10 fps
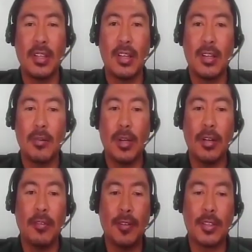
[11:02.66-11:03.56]
One of
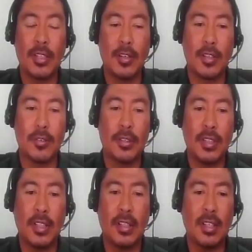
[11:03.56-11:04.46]
the first
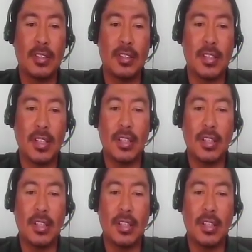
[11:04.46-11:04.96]
characteristics it has is that